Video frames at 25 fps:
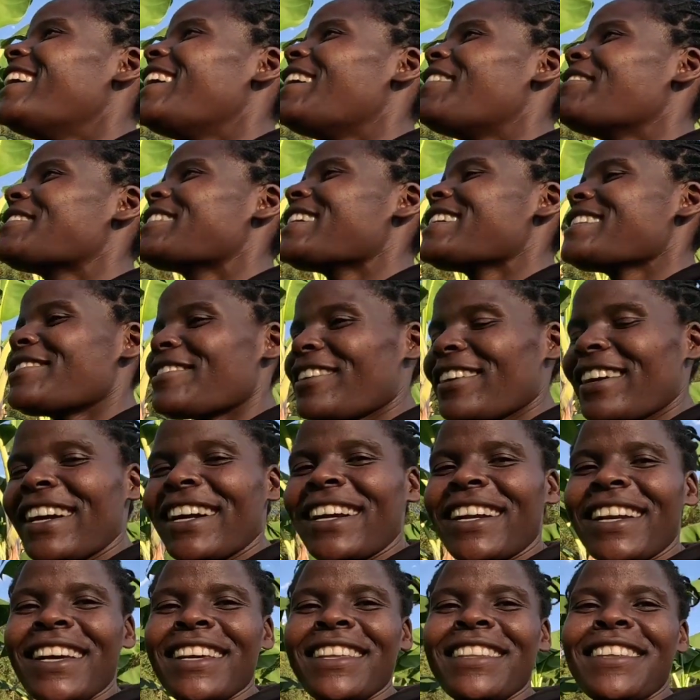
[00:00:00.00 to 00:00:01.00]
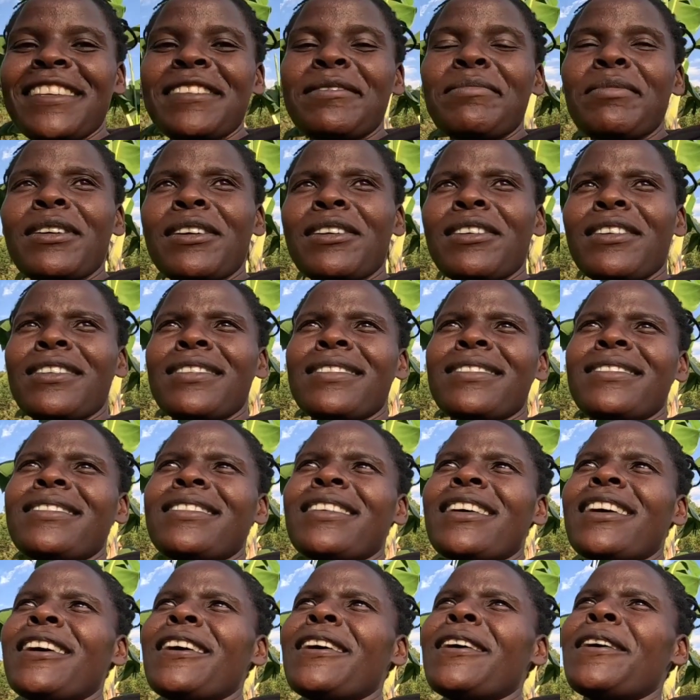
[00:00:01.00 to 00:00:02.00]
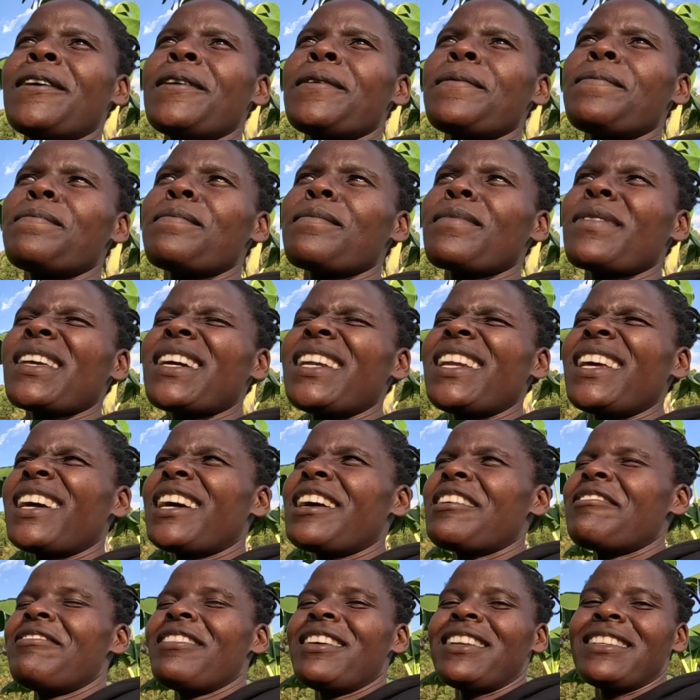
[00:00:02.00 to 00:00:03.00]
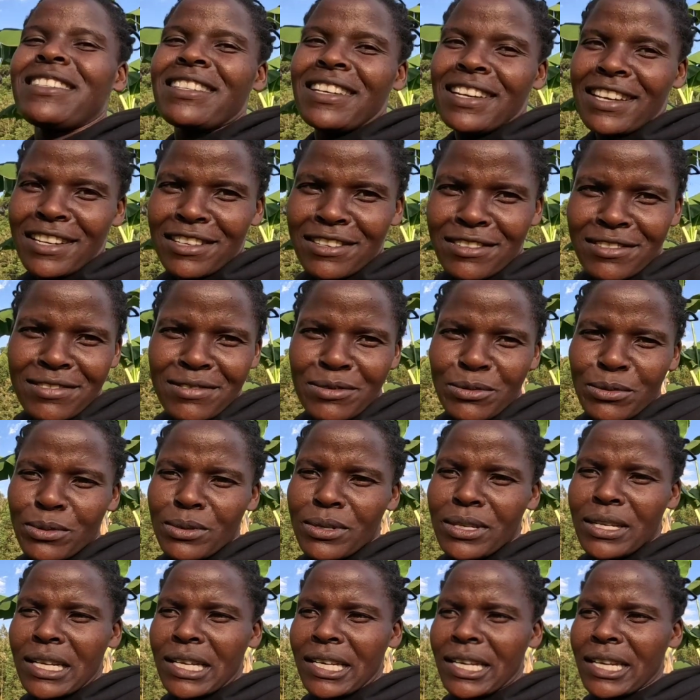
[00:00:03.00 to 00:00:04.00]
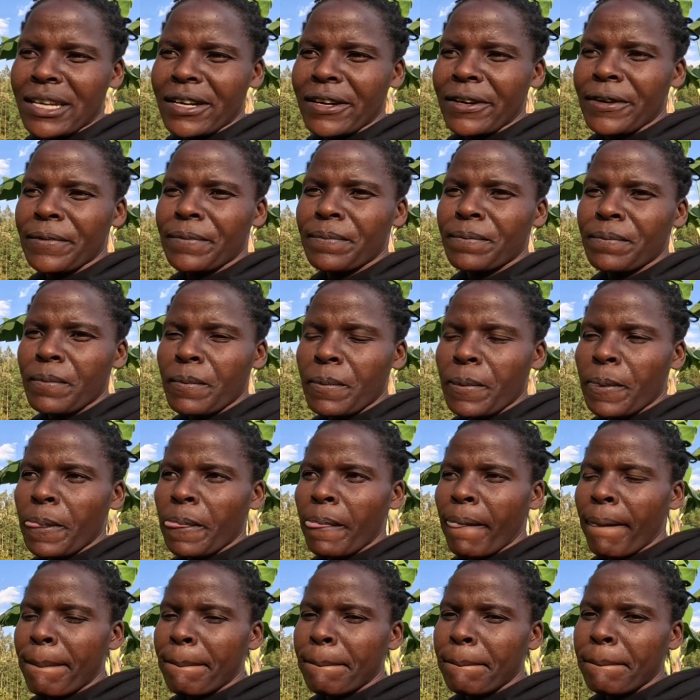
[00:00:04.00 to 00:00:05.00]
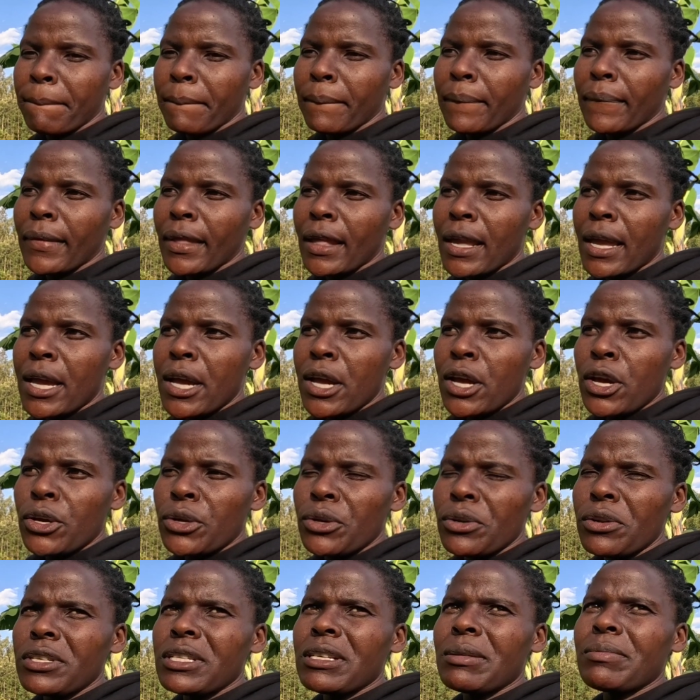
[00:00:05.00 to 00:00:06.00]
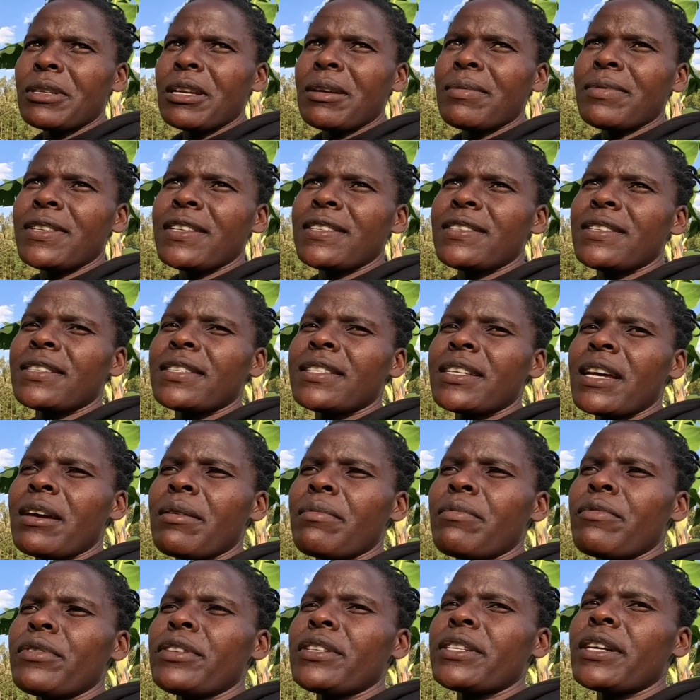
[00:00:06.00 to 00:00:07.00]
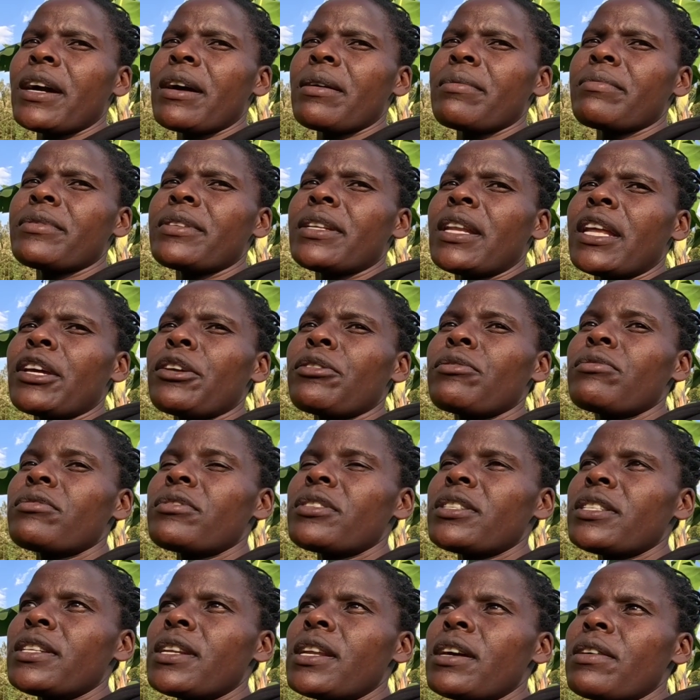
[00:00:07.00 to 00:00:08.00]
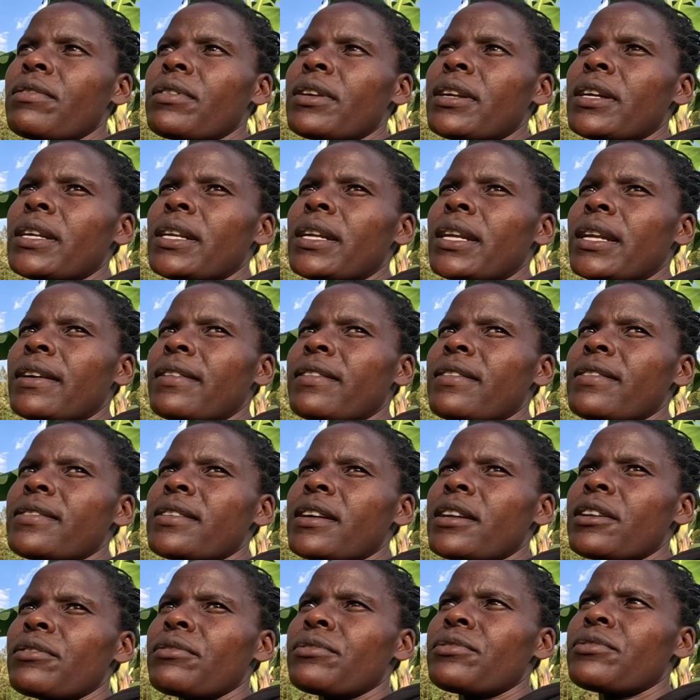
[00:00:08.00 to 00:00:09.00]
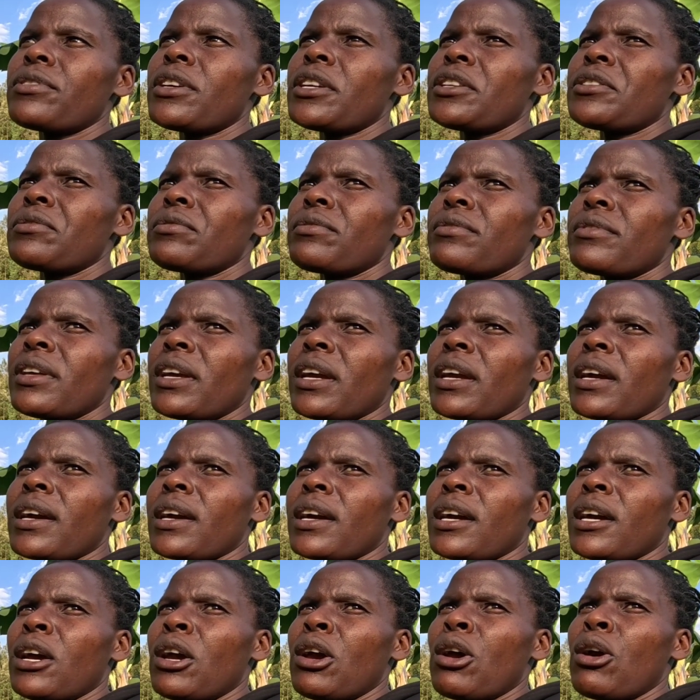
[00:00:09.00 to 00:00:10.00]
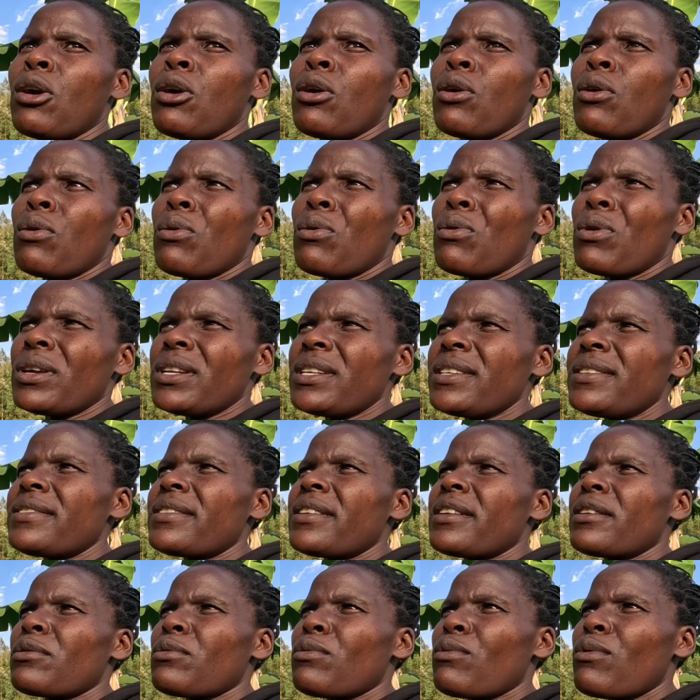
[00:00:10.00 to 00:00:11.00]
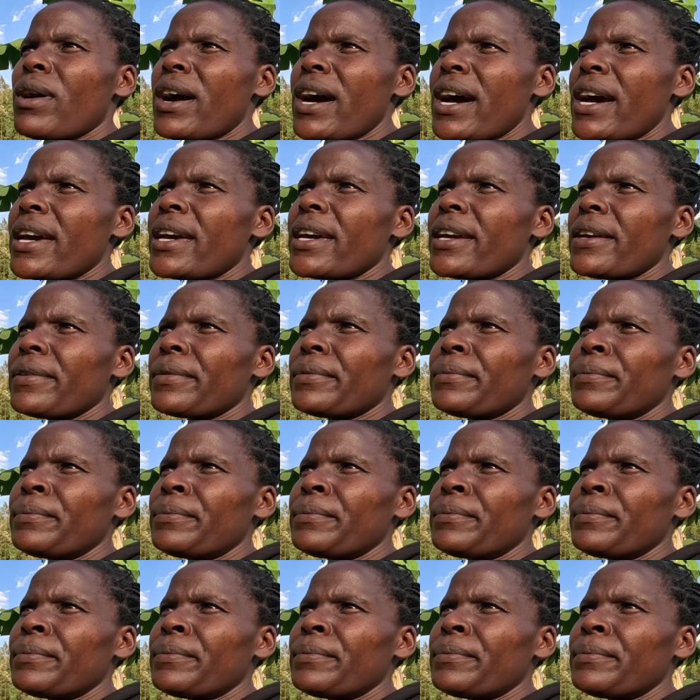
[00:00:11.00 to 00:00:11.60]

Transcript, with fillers: i'm just talking like this because uh, like i felt like like uh, you know sometimes there's a time which comes like you sit down uh, like this and you try to think what is it why